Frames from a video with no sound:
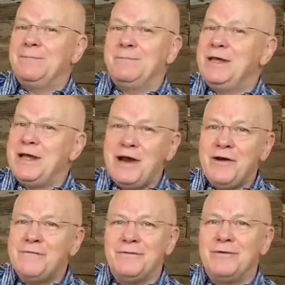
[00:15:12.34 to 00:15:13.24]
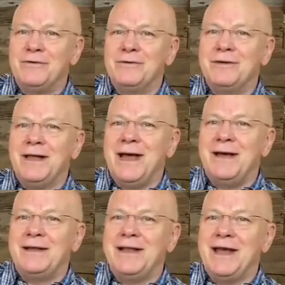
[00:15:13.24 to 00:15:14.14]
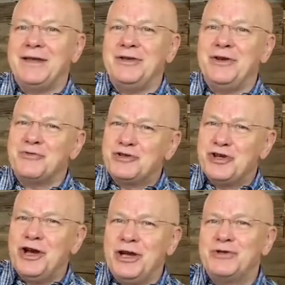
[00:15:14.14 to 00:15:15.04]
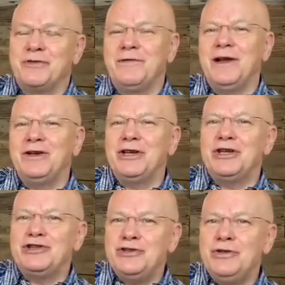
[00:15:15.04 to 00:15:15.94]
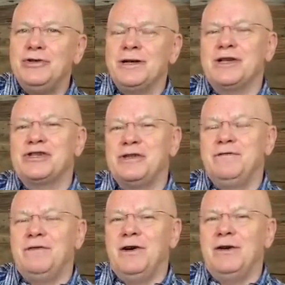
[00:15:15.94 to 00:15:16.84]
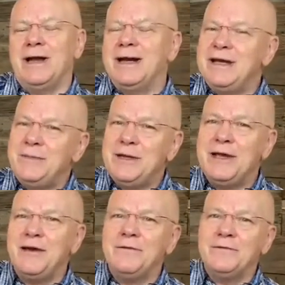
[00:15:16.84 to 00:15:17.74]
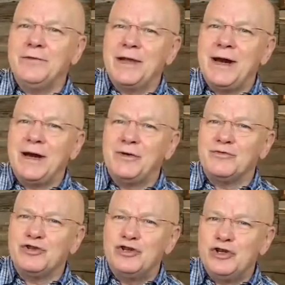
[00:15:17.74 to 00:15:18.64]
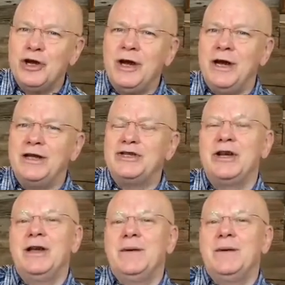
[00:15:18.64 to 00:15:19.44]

Be careful that you don't judge, or if I look at you and I see fault, I need to be careful that I don't judge,